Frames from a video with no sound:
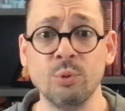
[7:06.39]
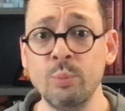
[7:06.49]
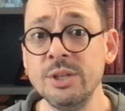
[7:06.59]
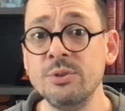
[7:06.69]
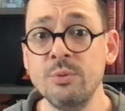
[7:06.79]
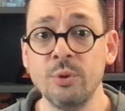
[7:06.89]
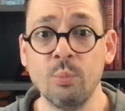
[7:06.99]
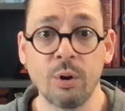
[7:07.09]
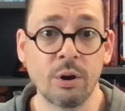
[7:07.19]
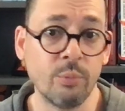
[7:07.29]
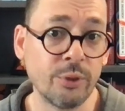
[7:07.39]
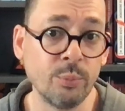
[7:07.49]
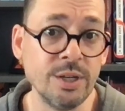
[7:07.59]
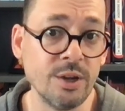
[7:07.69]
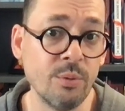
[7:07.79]
We do the work, whether
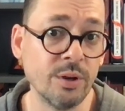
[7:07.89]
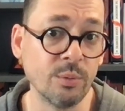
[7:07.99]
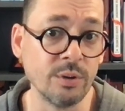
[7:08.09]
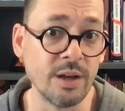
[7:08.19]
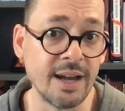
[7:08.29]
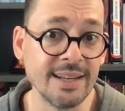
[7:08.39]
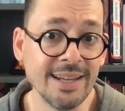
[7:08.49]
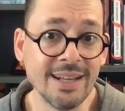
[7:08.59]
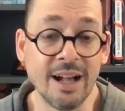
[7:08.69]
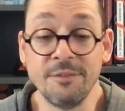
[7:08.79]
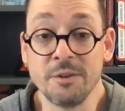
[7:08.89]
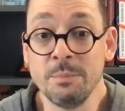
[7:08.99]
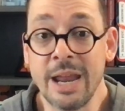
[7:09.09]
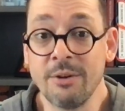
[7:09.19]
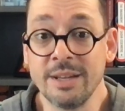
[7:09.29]
we know it or not, of
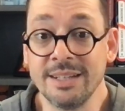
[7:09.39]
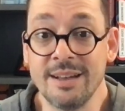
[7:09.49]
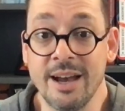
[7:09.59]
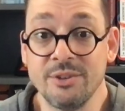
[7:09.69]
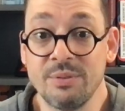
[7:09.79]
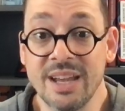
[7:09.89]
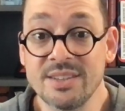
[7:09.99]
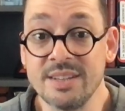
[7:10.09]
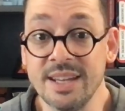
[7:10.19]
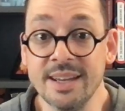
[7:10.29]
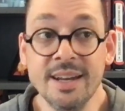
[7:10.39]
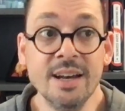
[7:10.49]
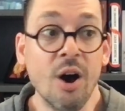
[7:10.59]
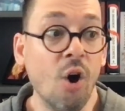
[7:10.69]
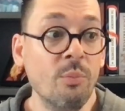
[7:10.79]
comparing and contrasting
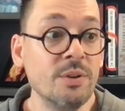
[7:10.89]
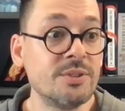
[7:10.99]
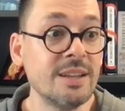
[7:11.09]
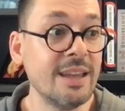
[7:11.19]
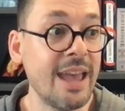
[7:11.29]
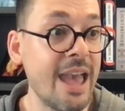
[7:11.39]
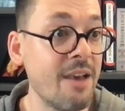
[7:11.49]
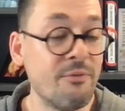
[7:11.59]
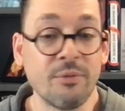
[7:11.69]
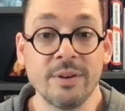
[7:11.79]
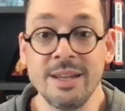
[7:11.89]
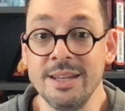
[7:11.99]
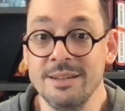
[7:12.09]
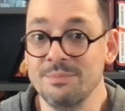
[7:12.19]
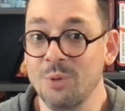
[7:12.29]
almost
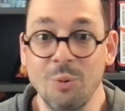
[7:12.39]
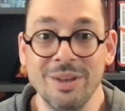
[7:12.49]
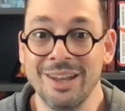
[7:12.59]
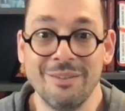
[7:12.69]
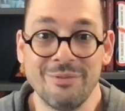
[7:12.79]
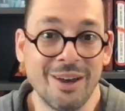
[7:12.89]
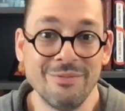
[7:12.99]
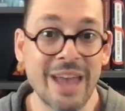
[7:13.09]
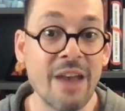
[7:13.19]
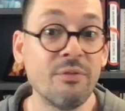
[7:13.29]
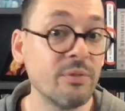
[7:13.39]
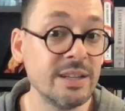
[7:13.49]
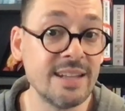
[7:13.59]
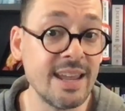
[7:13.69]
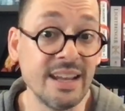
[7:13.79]
every moment of every
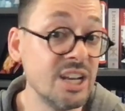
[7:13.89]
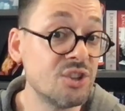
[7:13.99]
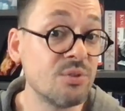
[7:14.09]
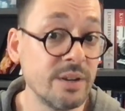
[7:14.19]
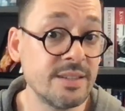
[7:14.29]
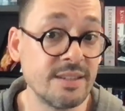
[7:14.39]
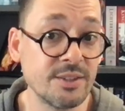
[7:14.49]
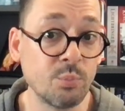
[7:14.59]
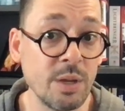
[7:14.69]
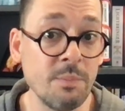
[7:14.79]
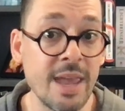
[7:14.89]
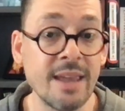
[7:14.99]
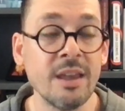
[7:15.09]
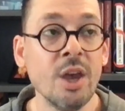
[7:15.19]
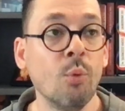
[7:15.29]
day. Any choices we
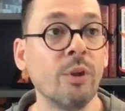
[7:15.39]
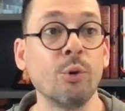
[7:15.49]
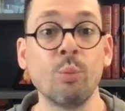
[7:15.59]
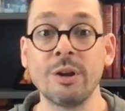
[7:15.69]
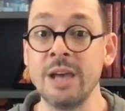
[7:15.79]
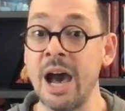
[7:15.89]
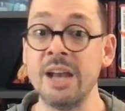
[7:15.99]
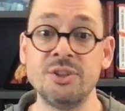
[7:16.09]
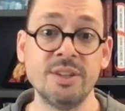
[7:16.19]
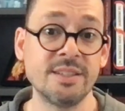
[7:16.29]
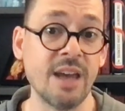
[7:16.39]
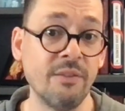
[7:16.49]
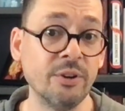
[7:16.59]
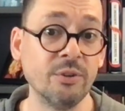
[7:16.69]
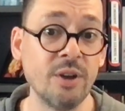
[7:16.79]
make, whether we're conscious
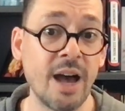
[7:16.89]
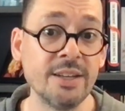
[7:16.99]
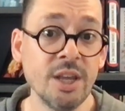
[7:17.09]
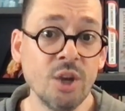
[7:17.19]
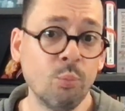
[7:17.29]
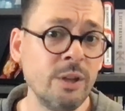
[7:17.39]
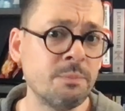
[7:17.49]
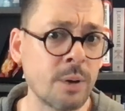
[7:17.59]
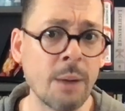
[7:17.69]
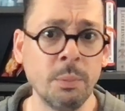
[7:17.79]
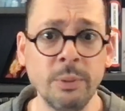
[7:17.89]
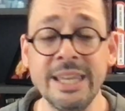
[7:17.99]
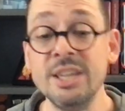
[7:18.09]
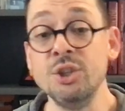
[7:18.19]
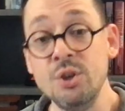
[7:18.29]
of it or not, we've probably
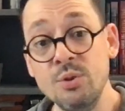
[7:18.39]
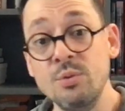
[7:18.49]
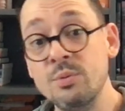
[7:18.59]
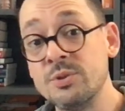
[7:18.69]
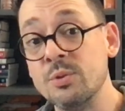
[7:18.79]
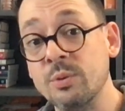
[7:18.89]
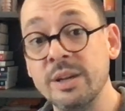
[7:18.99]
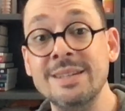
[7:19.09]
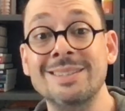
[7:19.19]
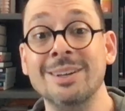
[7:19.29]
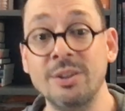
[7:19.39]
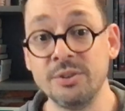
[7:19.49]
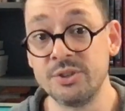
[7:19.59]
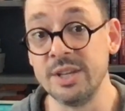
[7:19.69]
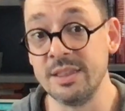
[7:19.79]
used or
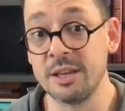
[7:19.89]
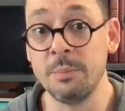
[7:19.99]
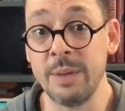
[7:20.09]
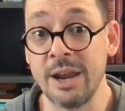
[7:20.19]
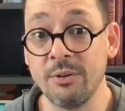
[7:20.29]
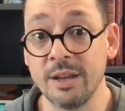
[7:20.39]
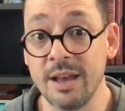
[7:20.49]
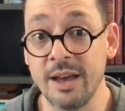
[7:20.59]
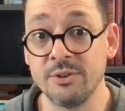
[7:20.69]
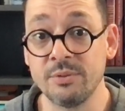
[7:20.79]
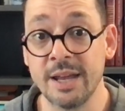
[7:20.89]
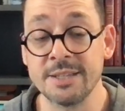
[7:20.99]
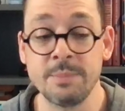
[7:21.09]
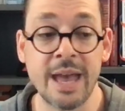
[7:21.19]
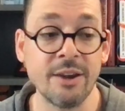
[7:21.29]
indulged in the compare and
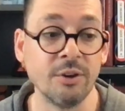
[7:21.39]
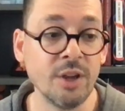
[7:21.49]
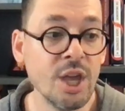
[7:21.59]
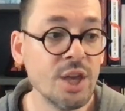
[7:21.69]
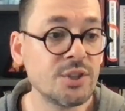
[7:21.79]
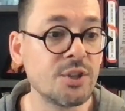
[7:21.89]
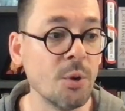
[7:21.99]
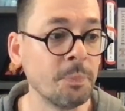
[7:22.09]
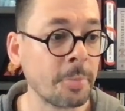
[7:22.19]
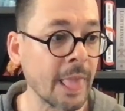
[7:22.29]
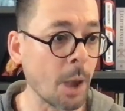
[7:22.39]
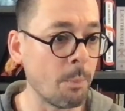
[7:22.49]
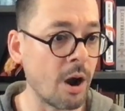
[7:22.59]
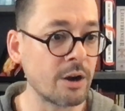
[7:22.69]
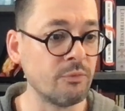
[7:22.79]
contrast pattern. So
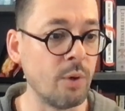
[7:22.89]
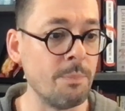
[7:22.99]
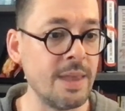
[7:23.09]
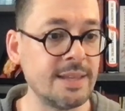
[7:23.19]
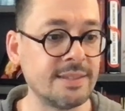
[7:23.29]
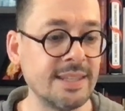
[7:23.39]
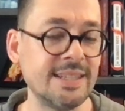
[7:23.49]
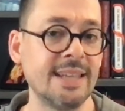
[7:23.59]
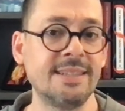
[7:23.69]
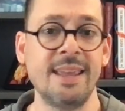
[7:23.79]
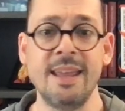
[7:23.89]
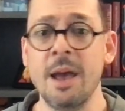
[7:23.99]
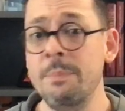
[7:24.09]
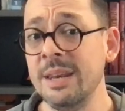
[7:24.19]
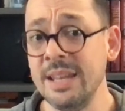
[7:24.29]
part of what makes this essay
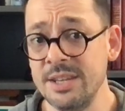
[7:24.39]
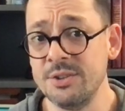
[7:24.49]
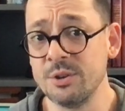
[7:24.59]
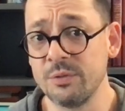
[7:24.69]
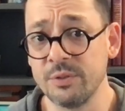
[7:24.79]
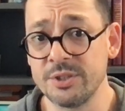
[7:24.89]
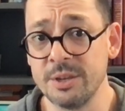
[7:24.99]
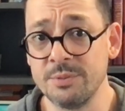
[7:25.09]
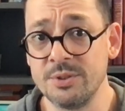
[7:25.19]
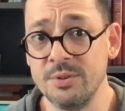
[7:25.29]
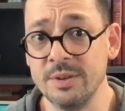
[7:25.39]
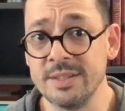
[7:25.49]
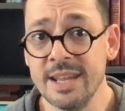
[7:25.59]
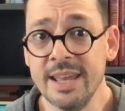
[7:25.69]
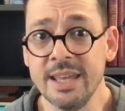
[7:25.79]
a bit easier for some
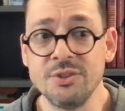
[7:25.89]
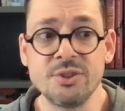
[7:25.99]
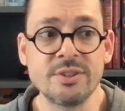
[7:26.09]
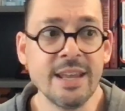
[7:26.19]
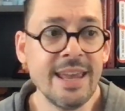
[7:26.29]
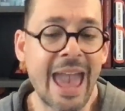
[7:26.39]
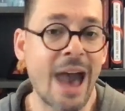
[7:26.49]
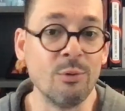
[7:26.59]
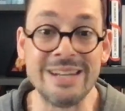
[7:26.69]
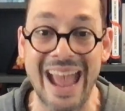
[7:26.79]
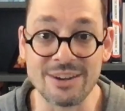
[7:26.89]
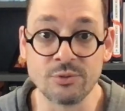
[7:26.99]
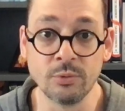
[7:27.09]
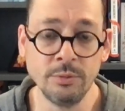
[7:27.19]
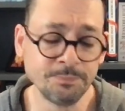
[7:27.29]
students is just how
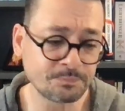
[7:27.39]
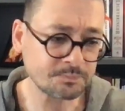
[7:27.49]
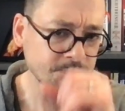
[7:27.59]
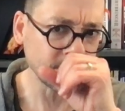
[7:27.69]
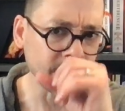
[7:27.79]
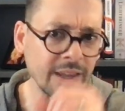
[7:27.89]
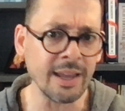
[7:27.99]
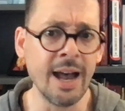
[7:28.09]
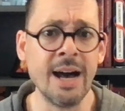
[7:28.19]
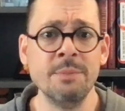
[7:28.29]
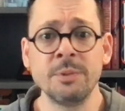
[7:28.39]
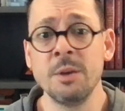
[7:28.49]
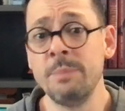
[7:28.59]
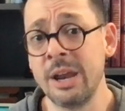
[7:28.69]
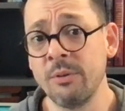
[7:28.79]
natural
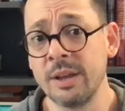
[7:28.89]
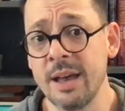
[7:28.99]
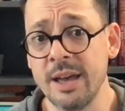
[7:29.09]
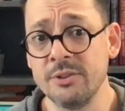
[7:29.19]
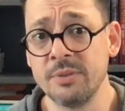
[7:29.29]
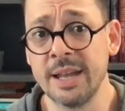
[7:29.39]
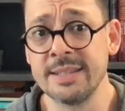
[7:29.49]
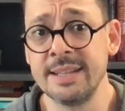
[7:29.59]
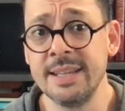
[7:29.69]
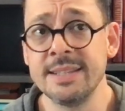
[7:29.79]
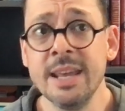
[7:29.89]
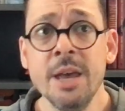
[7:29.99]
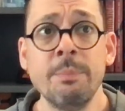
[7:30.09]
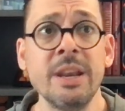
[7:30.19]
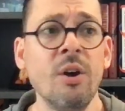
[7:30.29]
compare and contrast is.
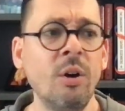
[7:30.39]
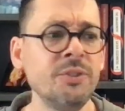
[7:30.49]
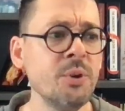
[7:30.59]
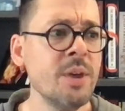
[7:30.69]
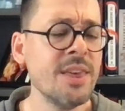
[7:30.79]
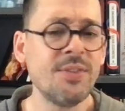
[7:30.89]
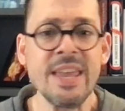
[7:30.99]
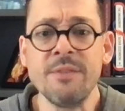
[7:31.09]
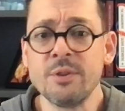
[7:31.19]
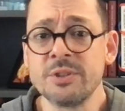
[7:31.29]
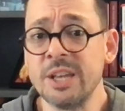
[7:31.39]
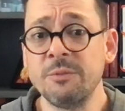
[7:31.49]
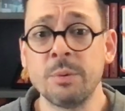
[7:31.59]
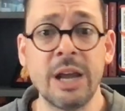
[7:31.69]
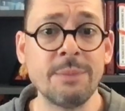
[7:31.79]
But also think of yourself
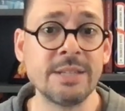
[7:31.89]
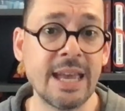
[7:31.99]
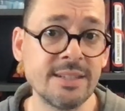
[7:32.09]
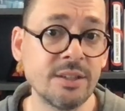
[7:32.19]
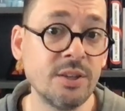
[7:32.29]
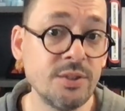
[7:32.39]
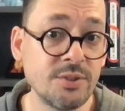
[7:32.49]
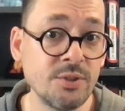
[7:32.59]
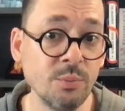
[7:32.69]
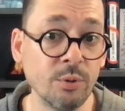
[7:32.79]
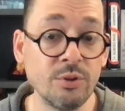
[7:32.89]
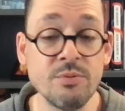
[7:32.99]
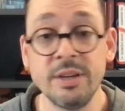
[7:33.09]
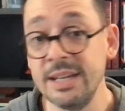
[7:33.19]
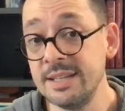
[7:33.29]
perhaps as a consumer. You
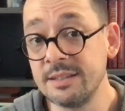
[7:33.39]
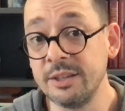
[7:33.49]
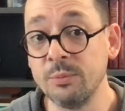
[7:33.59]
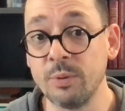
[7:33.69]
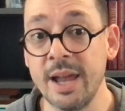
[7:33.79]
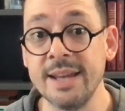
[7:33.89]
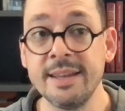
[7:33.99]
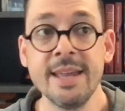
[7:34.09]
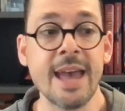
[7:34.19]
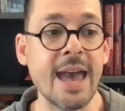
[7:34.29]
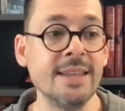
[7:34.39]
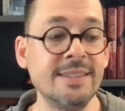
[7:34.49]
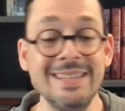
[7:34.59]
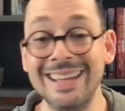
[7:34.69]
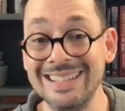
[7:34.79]
could easily write, as
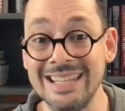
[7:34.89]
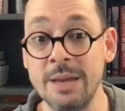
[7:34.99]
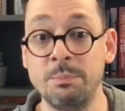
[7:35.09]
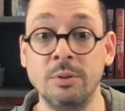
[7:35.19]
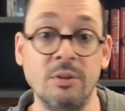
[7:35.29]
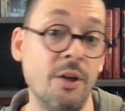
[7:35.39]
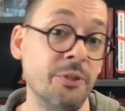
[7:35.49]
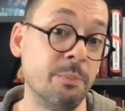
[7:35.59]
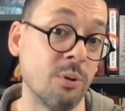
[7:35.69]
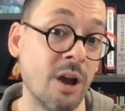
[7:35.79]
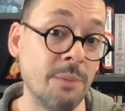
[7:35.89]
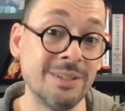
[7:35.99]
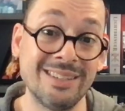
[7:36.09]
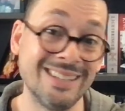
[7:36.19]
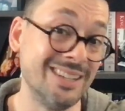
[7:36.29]
the example on the
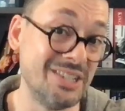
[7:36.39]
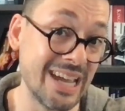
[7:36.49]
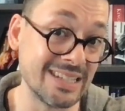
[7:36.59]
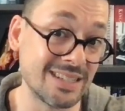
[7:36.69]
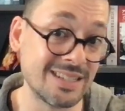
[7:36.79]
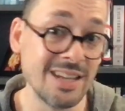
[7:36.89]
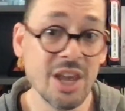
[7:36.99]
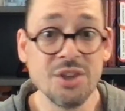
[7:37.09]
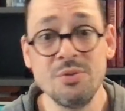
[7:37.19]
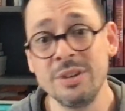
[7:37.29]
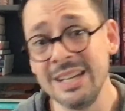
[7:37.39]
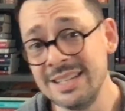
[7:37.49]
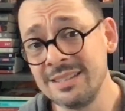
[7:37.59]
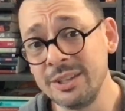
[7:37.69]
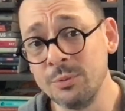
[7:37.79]
prompt suggests, you could
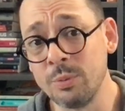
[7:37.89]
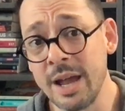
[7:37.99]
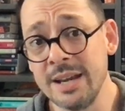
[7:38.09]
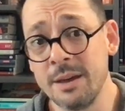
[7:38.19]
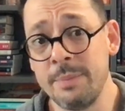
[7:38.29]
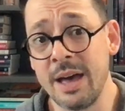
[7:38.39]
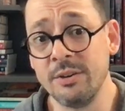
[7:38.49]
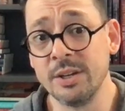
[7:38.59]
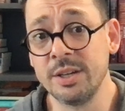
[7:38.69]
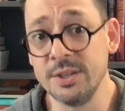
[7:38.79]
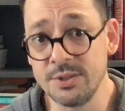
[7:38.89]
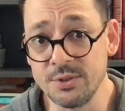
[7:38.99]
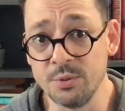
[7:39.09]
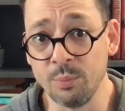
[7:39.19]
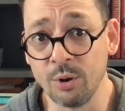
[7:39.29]
easily write about a
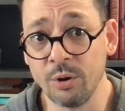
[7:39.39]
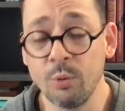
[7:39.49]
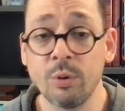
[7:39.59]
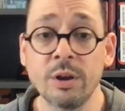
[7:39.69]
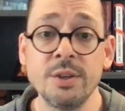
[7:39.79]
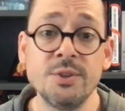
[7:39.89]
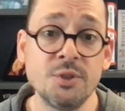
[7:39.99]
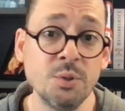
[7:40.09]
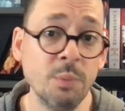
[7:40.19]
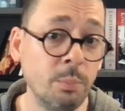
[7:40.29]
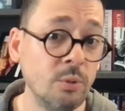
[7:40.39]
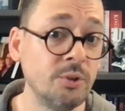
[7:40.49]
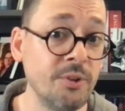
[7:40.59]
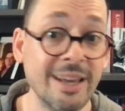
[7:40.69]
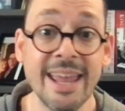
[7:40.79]
consumer or a consumable
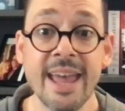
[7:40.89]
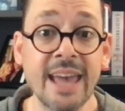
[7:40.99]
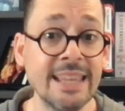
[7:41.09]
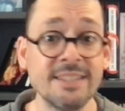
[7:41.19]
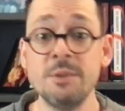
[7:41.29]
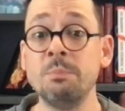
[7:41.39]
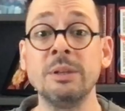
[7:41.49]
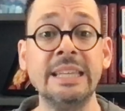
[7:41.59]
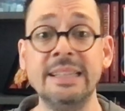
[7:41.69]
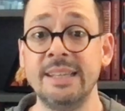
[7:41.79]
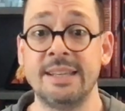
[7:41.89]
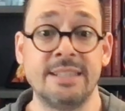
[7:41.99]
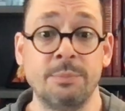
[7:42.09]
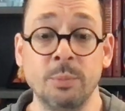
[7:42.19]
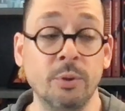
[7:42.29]
good, and that's completely
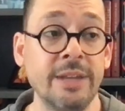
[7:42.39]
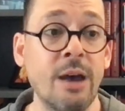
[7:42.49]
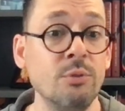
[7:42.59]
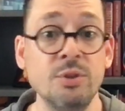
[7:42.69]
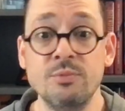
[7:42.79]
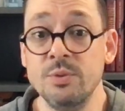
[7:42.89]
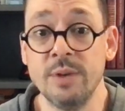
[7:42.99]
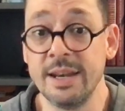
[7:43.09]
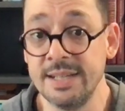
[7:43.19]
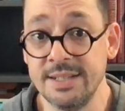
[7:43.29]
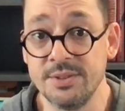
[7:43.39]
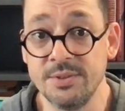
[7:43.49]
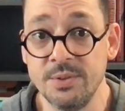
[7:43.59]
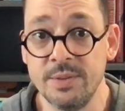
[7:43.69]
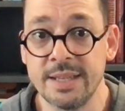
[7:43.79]
acceptable. Now, you do not need to
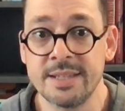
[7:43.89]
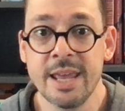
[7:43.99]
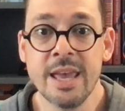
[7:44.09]
do this.